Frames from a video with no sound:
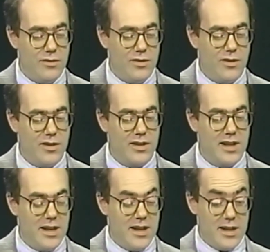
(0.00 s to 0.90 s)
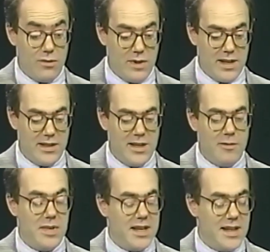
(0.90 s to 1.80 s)
New York. Well,
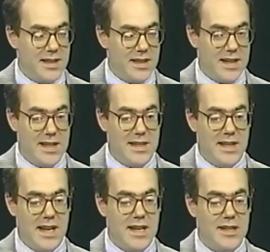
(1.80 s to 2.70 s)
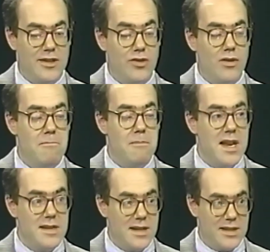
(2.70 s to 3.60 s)
beginning in the 1980s, a
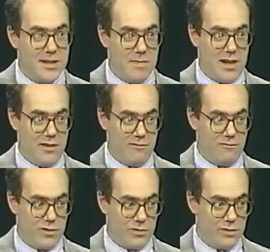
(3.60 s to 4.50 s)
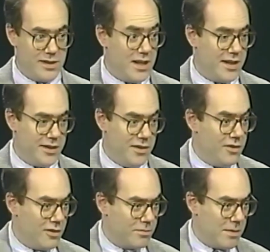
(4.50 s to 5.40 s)
tremendous amount of work was done on the New
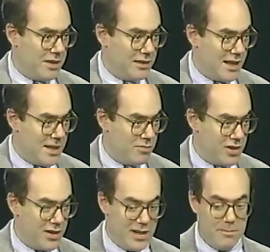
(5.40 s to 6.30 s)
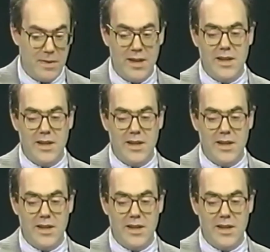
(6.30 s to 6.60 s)
York Public Library.